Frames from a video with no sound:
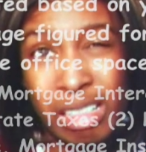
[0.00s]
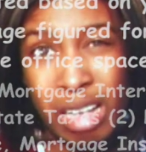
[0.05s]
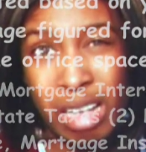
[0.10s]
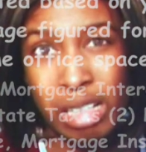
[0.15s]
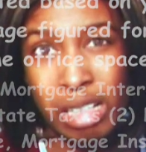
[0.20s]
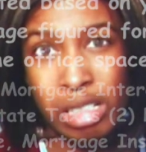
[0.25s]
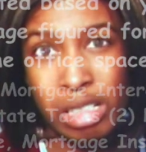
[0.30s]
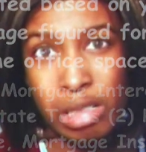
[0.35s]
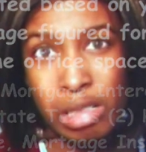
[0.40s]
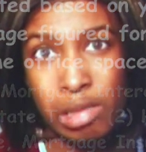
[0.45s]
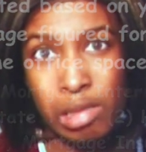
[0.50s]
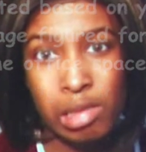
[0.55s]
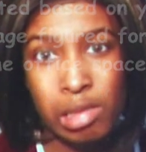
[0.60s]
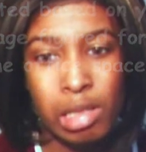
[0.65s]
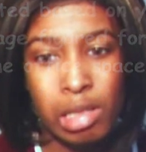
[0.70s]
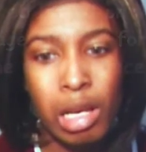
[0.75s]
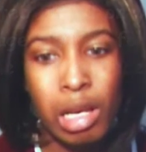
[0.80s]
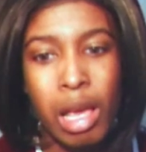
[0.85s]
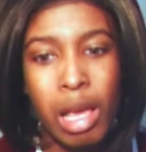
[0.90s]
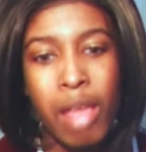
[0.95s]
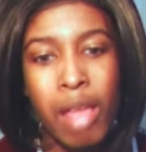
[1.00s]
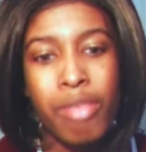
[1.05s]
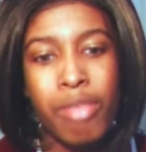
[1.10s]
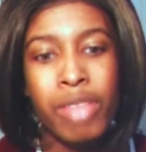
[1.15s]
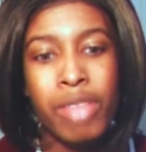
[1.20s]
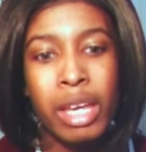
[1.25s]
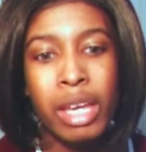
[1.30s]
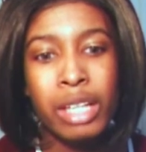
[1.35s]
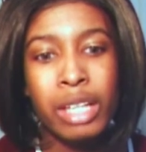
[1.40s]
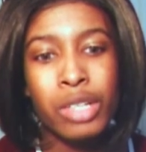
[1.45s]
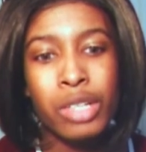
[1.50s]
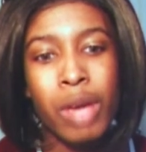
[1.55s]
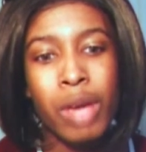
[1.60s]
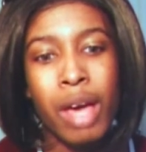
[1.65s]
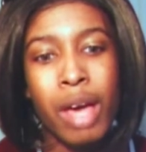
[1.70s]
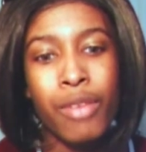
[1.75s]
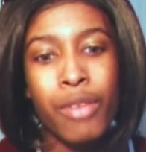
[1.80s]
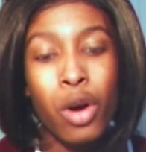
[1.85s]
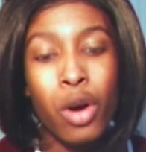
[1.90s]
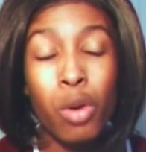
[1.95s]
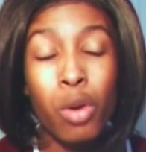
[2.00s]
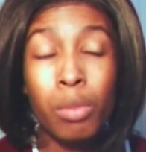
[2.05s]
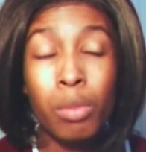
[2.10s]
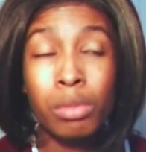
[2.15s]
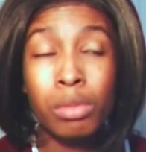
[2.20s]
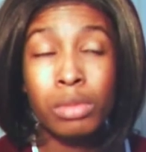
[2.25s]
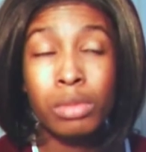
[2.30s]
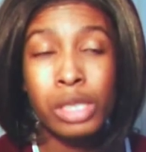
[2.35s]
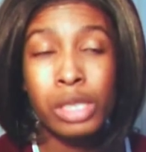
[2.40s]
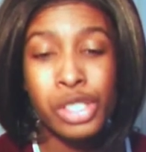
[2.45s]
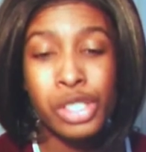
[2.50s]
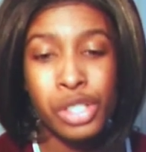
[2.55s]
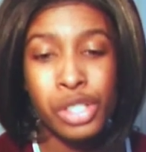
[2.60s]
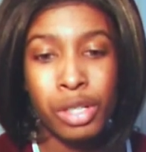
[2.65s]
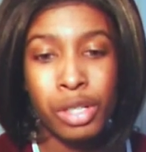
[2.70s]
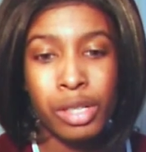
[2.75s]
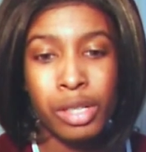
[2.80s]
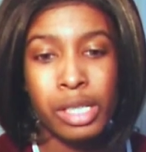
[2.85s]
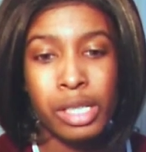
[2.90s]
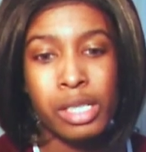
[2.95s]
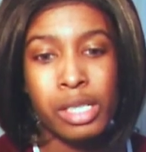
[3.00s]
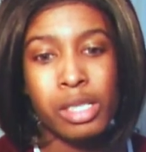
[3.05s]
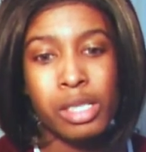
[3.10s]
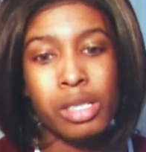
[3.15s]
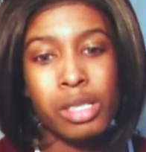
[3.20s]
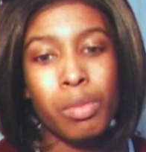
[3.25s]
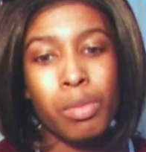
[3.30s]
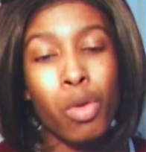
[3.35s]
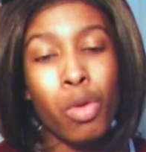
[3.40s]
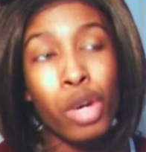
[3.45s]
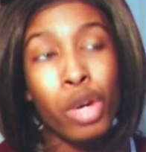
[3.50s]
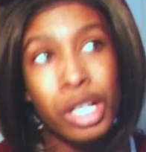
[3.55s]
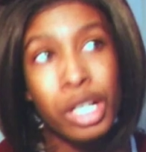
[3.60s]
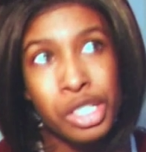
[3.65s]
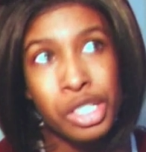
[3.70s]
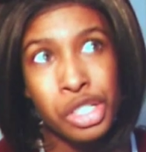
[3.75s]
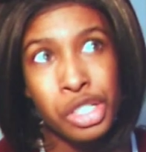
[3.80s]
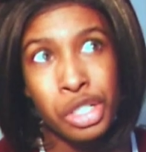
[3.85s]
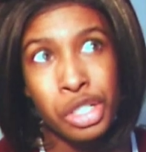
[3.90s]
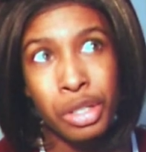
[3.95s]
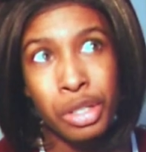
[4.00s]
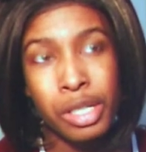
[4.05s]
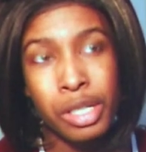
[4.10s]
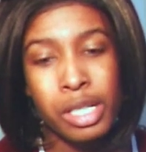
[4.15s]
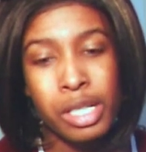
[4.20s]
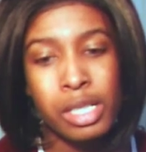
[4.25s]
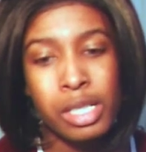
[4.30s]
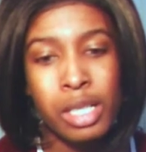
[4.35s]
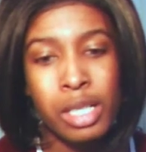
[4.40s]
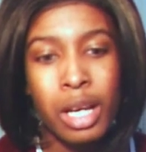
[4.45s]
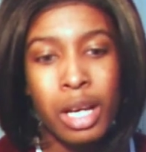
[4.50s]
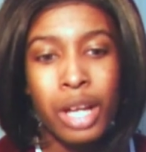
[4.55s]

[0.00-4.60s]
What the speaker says: deductions. Then you have home insurance, mortgage insurance,